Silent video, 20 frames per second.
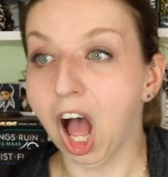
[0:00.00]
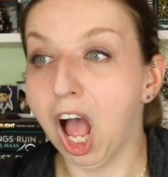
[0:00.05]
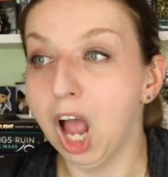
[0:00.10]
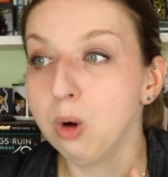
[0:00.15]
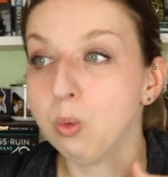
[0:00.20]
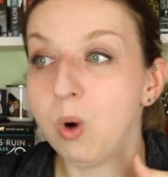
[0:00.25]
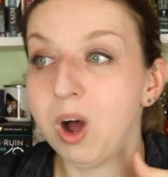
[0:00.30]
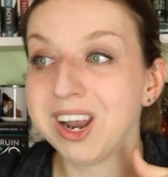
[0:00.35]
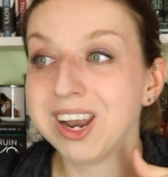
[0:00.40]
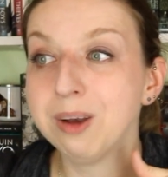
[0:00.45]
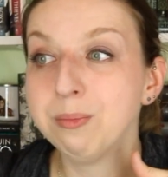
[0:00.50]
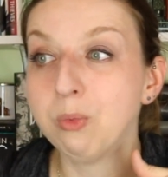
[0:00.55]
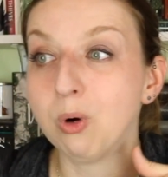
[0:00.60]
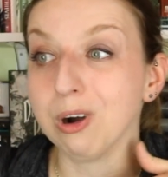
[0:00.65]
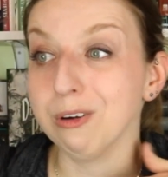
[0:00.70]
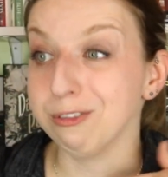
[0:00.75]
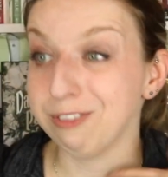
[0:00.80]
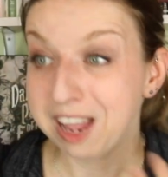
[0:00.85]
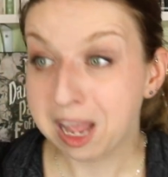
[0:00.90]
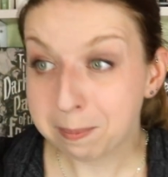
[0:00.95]
I wanted
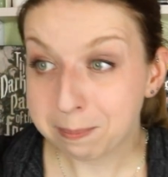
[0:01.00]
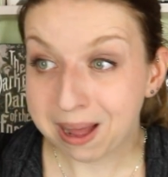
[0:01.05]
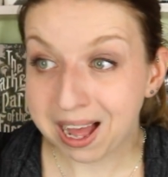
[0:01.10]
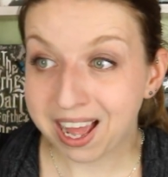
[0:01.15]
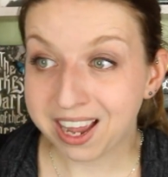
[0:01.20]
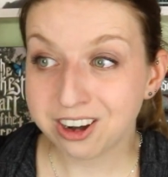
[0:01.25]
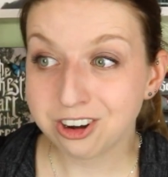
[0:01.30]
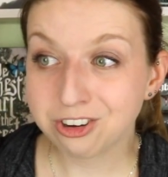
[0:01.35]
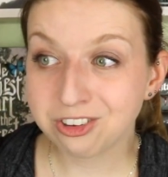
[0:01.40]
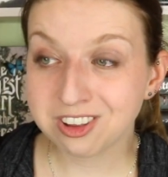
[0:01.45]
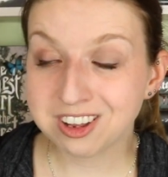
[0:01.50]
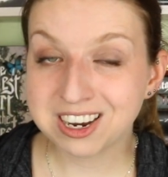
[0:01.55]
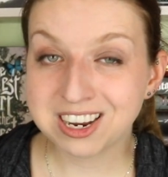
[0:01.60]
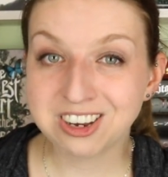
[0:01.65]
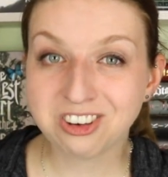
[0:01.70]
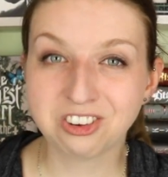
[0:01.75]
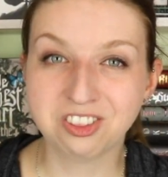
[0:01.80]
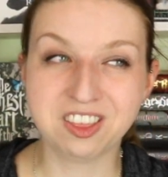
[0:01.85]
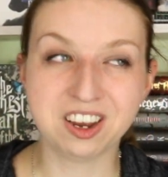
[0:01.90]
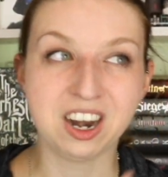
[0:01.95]
more vampires in
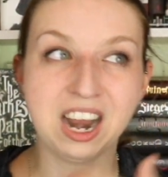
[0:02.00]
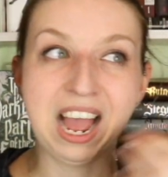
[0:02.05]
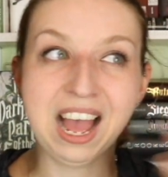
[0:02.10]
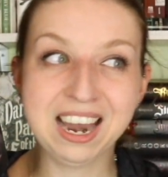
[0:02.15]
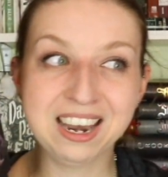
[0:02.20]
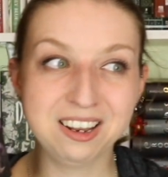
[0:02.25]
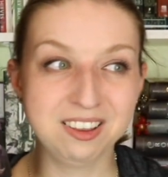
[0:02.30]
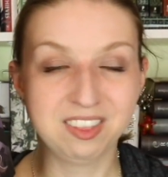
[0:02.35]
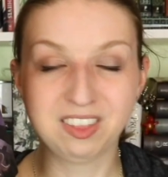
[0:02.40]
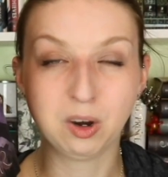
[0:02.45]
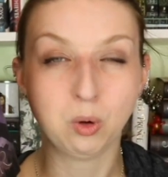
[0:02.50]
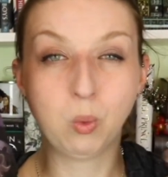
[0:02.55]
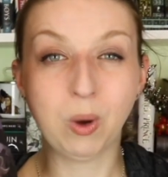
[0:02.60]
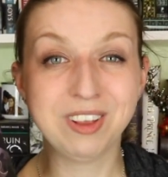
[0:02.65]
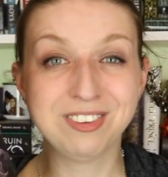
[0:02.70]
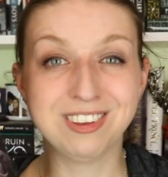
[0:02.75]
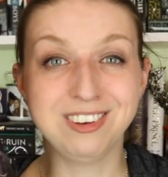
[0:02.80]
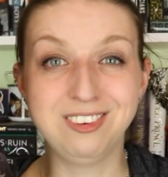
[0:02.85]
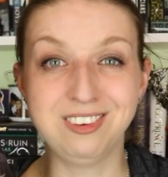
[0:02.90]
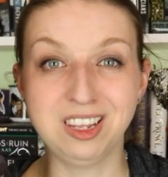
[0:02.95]
it. There had a, there
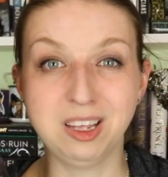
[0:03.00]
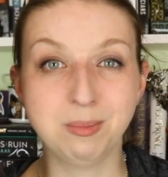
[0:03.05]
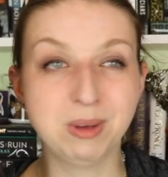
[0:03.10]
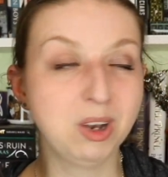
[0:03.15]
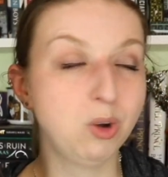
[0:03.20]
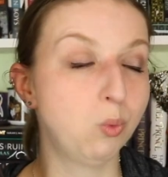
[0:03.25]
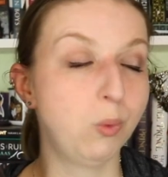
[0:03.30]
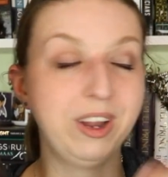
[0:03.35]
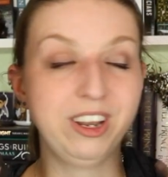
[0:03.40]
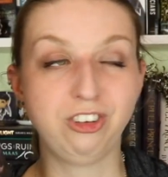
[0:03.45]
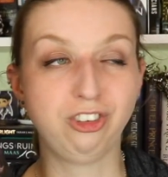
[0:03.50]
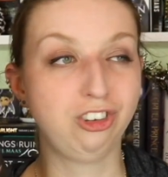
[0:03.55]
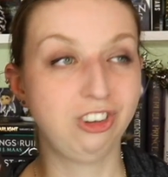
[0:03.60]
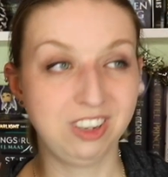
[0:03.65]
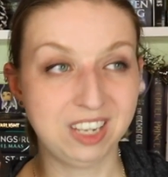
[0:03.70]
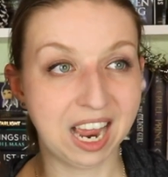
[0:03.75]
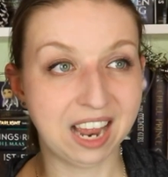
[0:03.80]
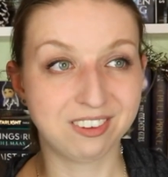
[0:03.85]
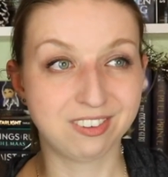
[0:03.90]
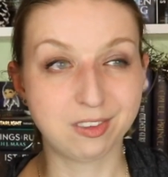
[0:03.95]
was a demon, which
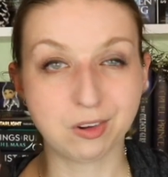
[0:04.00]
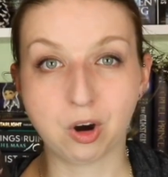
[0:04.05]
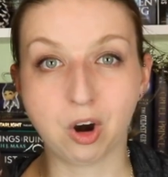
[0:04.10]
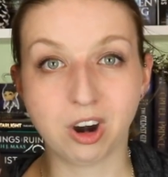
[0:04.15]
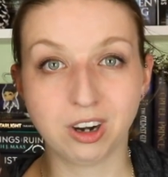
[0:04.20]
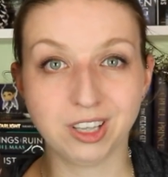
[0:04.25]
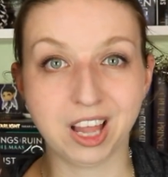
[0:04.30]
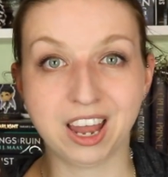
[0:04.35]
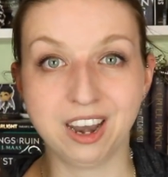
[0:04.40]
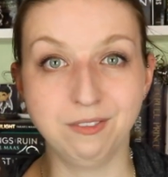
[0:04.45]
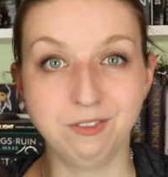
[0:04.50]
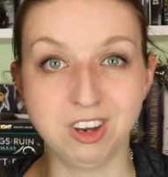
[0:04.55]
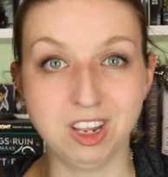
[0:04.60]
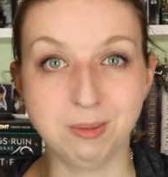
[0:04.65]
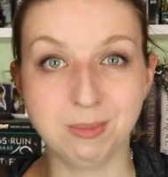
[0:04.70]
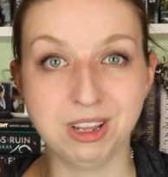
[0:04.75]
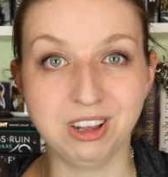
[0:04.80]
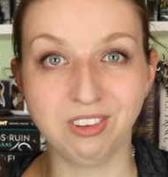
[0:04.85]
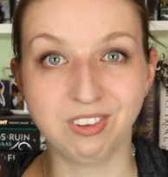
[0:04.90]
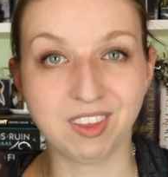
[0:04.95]
yes, there are a lot of
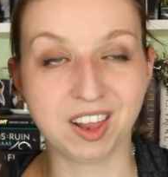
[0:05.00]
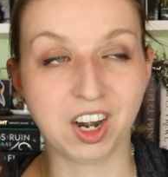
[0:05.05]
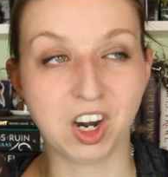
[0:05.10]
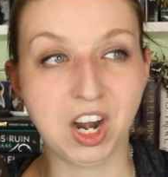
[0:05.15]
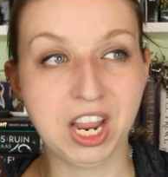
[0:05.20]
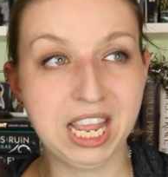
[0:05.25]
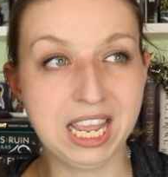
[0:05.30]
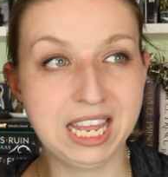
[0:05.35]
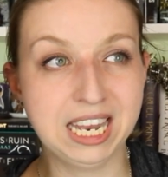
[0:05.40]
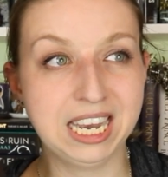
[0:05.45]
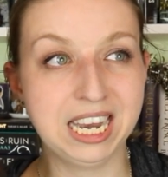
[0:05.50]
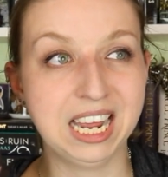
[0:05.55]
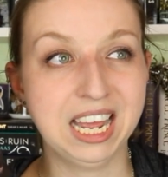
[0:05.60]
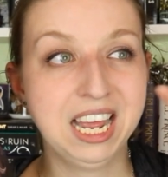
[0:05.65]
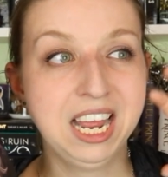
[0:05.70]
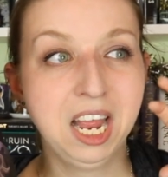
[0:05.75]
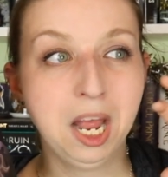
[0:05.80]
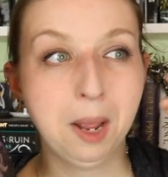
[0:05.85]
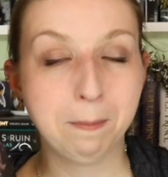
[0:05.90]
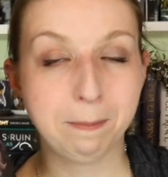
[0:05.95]
demons that are in
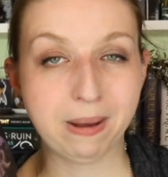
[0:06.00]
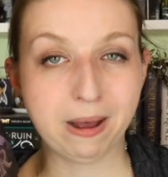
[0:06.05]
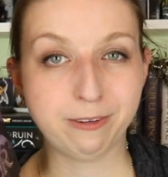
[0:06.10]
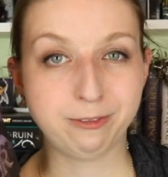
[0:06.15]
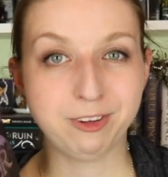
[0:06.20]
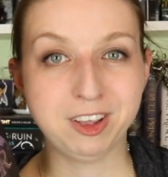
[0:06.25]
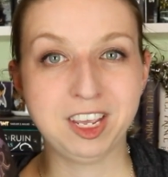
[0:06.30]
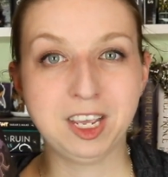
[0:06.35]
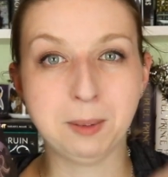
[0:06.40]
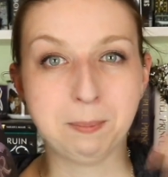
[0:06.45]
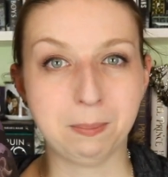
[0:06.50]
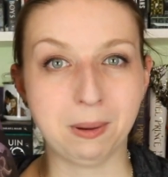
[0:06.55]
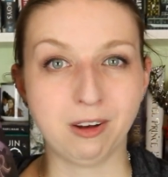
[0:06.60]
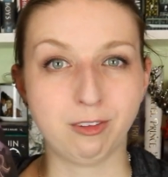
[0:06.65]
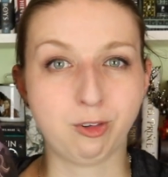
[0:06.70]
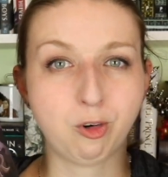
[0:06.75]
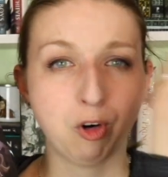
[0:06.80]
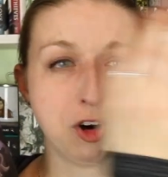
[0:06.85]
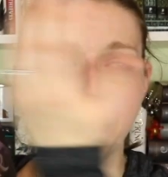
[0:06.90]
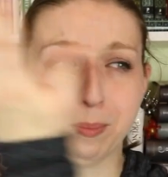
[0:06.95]
Buffy, but
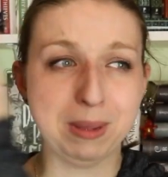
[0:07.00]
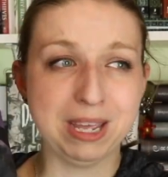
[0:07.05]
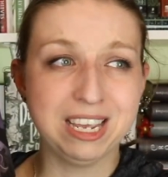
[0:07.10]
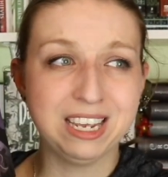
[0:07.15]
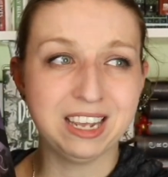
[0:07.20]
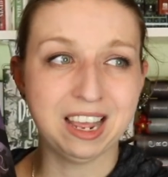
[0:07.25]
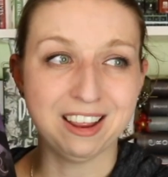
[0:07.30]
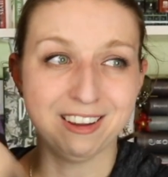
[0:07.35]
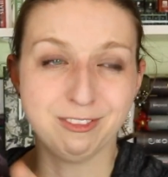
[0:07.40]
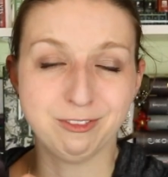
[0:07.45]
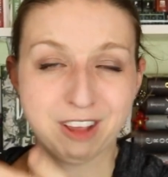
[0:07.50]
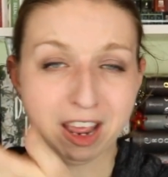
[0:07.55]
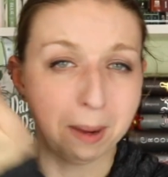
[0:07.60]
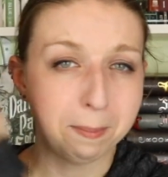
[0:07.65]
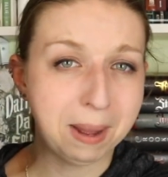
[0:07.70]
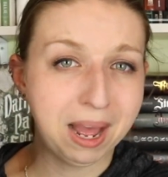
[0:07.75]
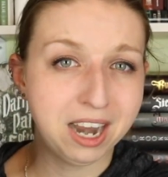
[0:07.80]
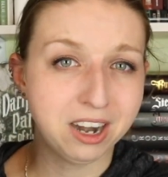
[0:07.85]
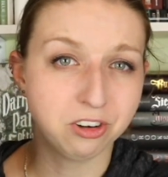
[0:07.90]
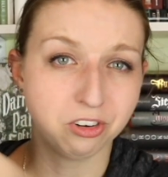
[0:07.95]
for it being a
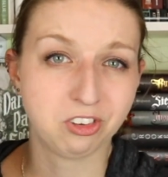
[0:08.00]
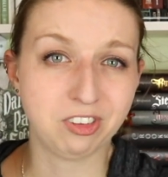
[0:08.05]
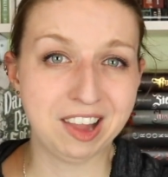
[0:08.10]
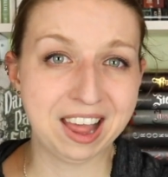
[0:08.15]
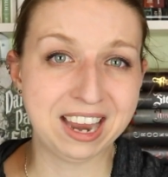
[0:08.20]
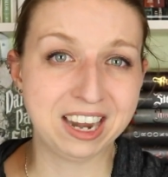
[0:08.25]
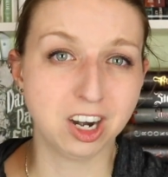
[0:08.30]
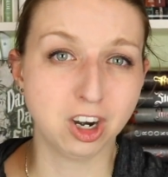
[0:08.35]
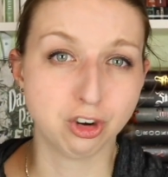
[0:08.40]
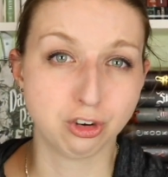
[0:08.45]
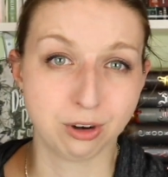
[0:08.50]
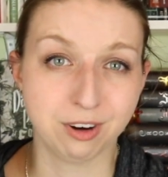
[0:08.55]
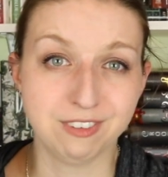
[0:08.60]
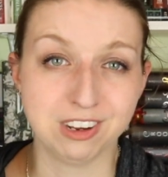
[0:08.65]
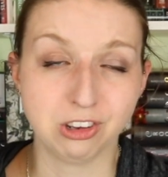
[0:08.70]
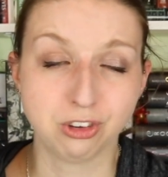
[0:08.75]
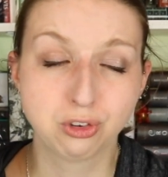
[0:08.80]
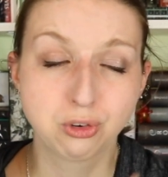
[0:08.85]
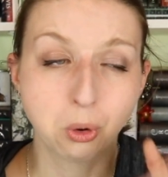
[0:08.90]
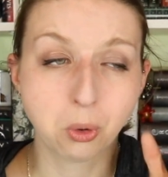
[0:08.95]
vampire slayer
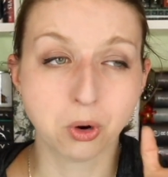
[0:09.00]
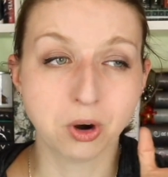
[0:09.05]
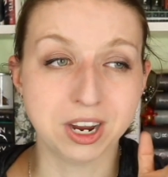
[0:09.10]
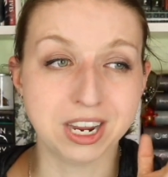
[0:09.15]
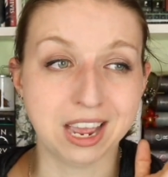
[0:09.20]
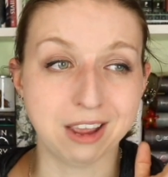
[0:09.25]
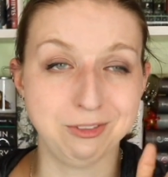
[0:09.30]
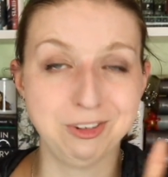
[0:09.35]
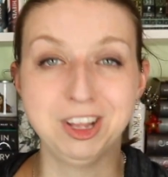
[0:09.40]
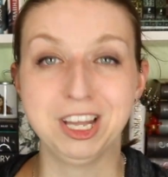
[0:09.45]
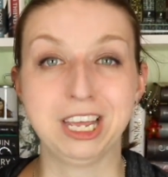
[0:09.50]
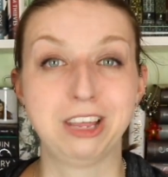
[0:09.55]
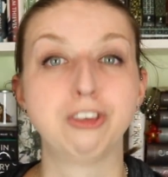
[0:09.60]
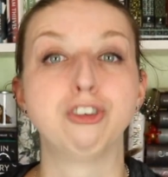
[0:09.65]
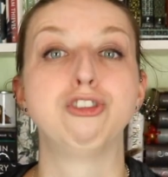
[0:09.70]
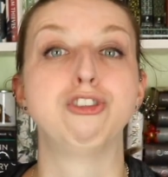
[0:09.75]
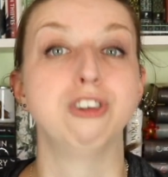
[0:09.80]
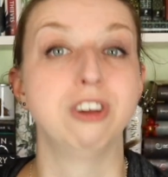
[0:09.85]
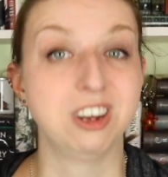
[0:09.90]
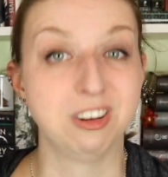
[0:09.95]
driven story, I feel like
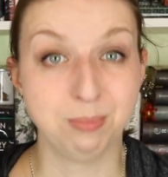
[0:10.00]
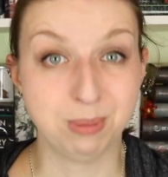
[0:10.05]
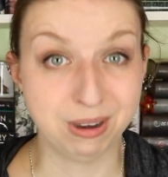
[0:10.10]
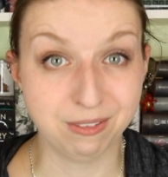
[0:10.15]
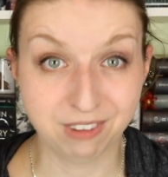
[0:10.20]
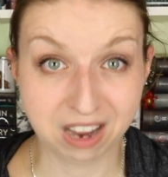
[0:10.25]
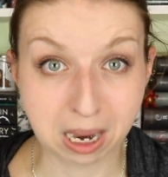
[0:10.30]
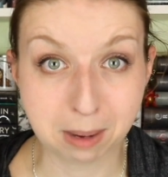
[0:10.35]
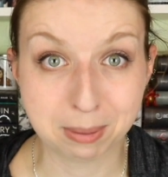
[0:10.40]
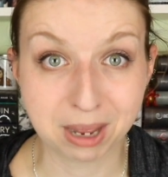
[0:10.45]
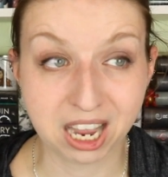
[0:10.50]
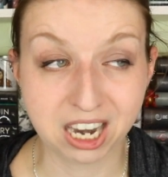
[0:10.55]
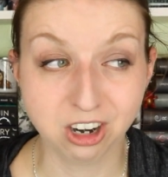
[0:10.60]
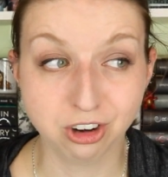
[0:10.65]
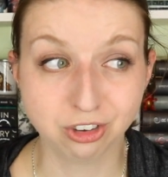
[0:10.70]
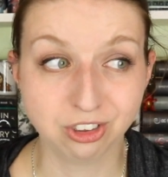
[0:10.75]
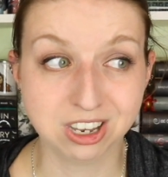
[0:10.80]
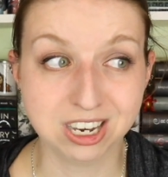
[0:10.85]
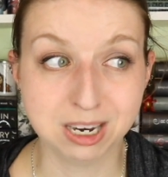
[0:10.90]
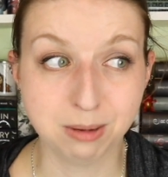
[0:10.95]
there should have been
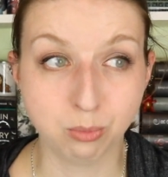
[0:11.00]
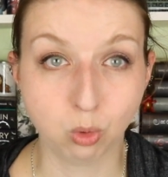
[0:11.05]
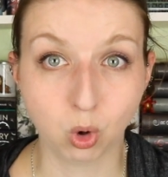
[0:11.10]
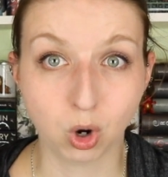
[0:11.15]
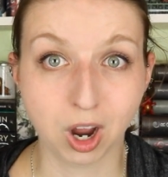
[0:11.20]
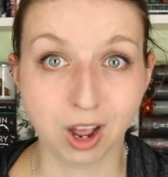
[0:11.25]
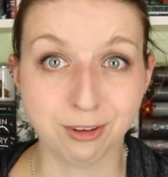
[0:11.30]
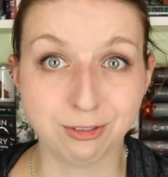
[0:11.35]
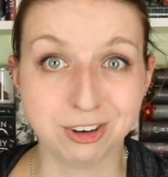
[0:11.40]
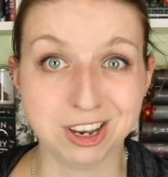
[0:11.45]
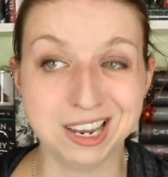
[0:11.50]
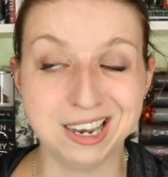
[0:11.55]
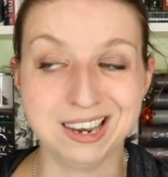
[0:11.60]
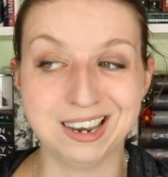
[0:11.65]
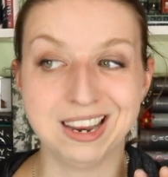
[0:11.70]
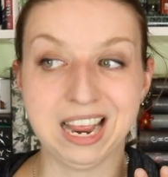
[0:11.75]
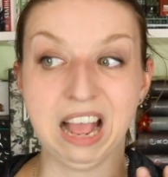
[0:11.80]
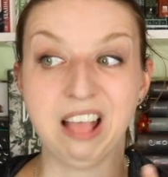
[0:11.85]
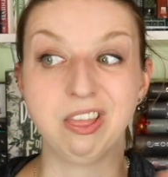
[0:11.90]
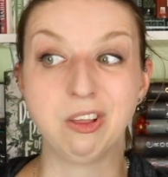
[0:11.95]
vampires in it more
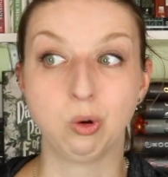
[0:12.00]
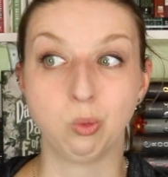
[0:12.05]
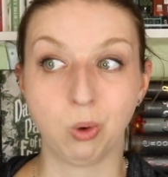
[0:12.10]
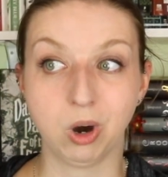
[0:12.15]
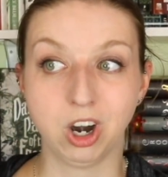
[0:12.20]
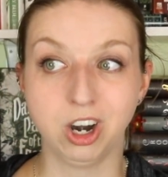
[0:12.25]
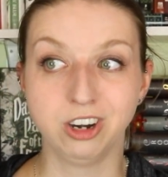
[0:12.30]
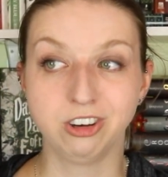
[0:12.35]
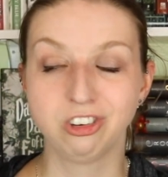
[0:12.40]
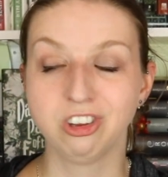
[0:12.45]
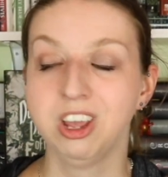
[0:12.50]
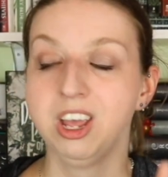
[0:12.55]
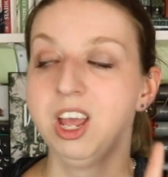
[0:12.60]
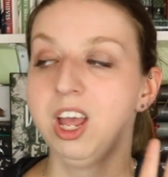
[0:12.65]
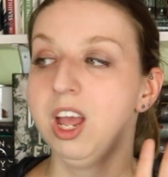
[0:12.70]
often, and there weren't.